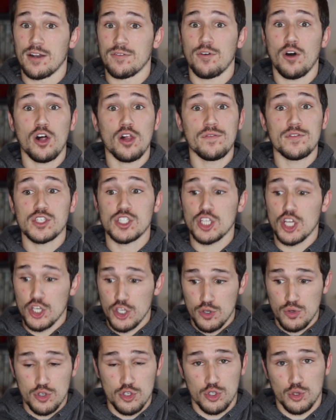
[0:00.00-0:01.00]
If all of a
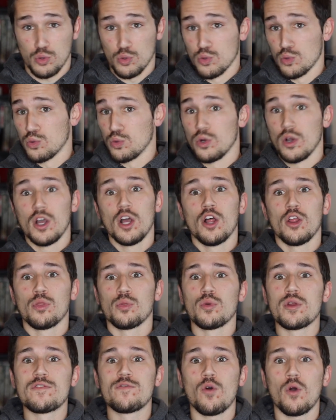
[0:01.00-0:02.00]
sudden you just threw
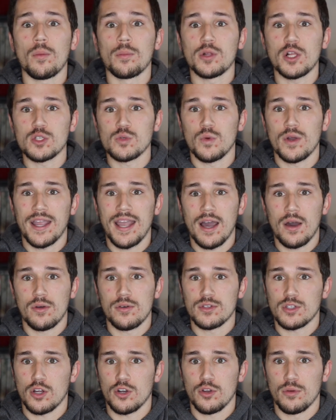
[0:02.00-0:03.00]
three, four plus one
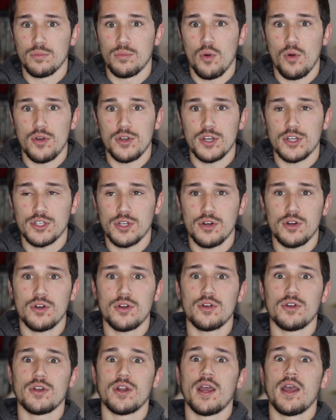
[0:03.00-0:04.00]
counters on your board in a
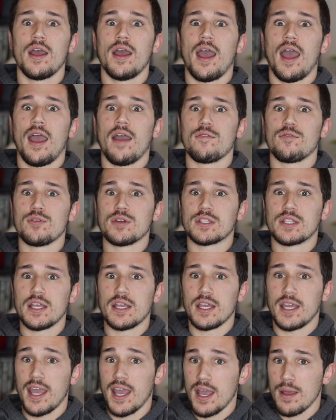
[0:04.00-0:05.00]
turn,
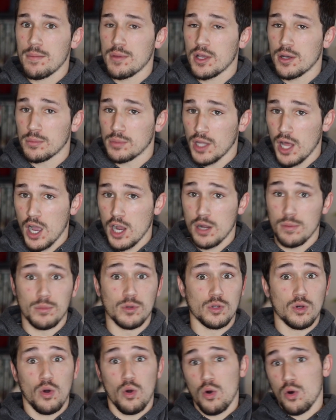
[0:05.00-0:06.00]
everything can be
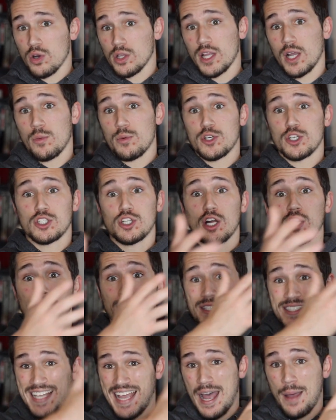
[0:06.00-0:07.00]
unblockable, or like we just talked
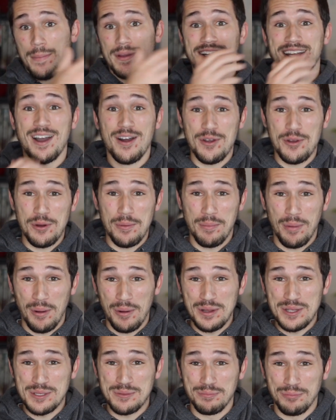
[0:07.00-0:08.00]
about, tapping down your
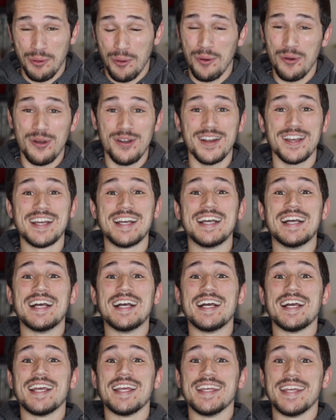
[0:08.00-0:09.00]
opponent's board.
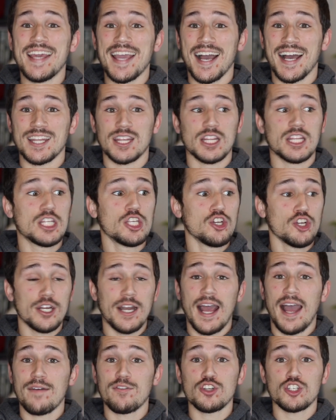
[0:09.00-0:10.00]
Yeah, you're
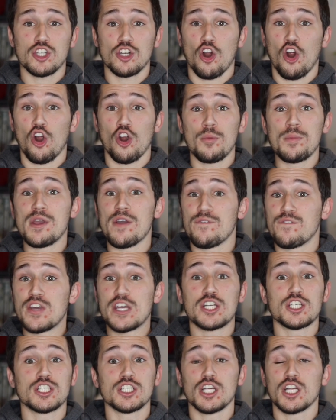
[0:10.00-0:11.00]
gonna have just an army of
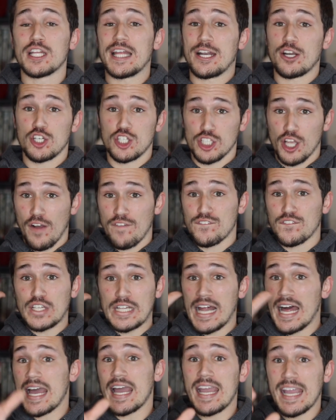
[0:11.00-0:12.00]
fish that are just
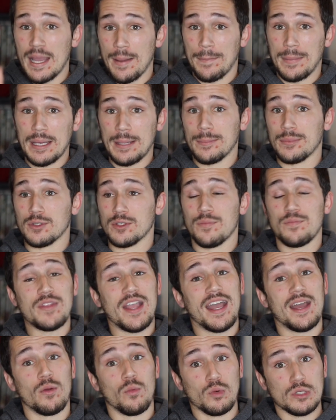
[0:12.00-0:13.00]
flying at people,
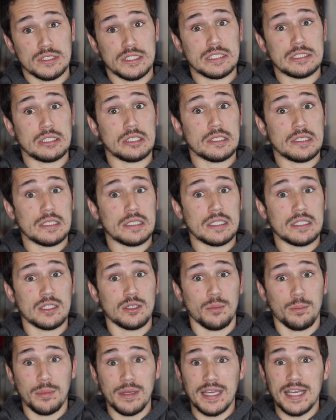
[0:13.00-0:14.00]
and once they start getting a
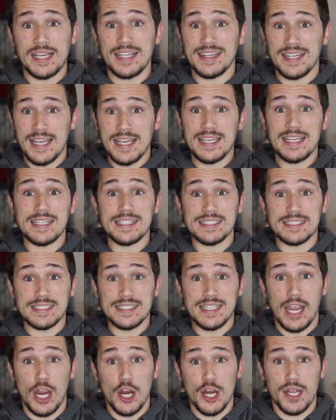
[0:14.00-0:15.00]
little big, they get
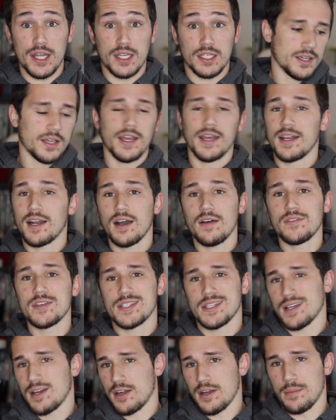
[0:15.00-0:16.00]
scary and
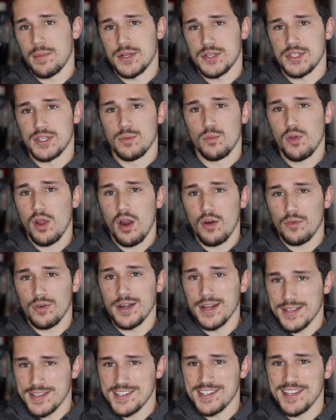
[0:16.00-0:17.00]
obviously I already mentioned them, we are
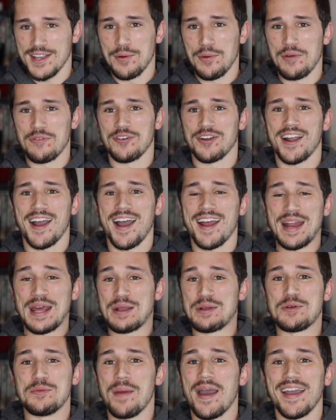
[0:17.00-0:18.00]
running Sygg River Guide
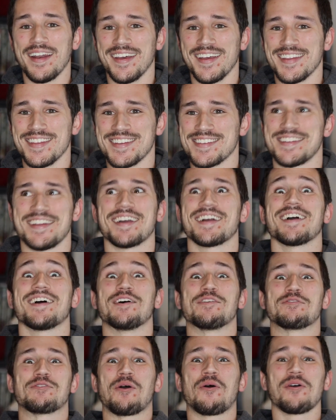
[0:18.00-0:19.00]
and Kumena in this deck,
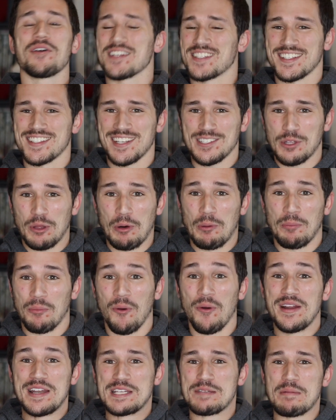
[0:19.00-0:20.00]
of course, because that's the whole
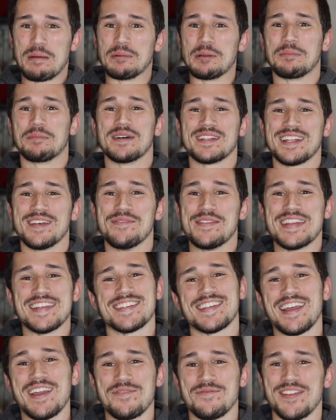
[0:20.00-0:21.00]
point is to be able to put them in the
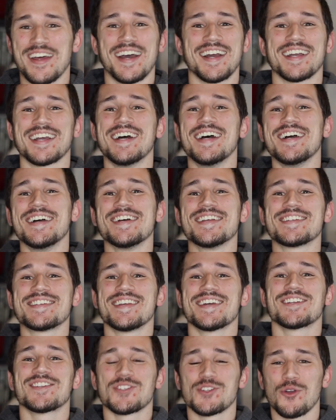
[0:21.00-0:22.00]
same deck.
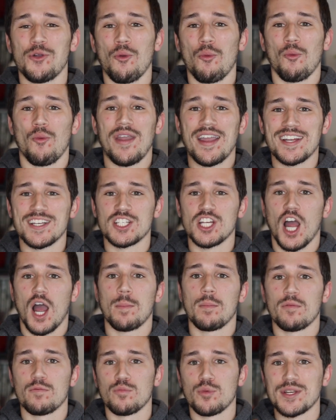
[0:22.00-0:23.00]
Sygg does a great
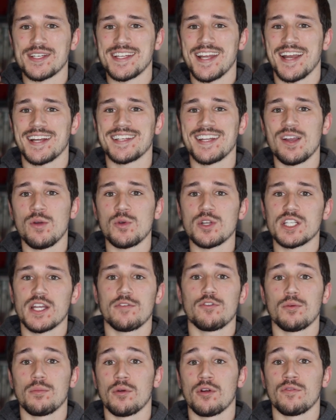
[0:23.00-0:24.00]
job of protecting
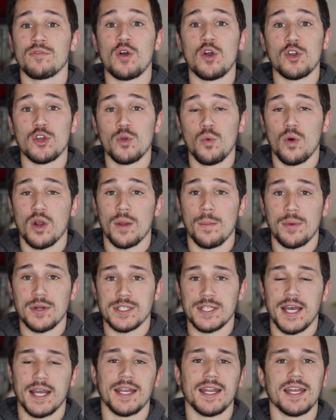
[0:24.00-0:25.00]
whichever merfolk you want to
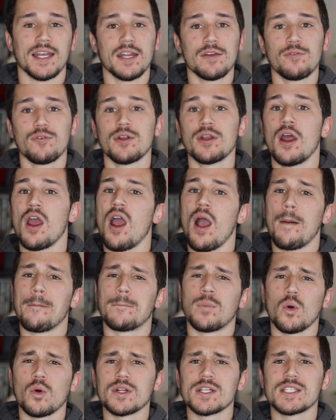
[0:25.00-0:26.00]
protect. A different
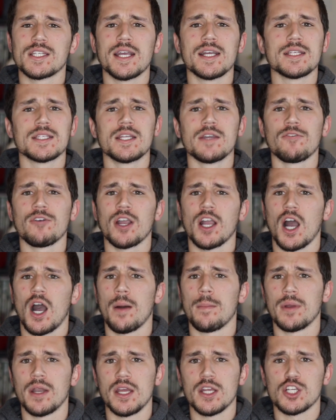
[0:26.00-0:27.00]
board states, different
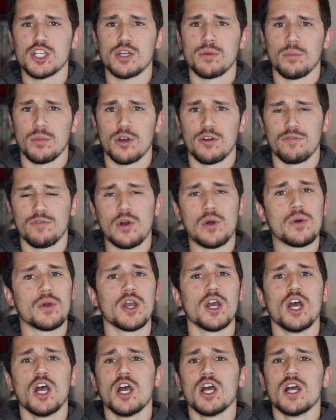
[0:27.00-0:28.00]
combination of merfolk.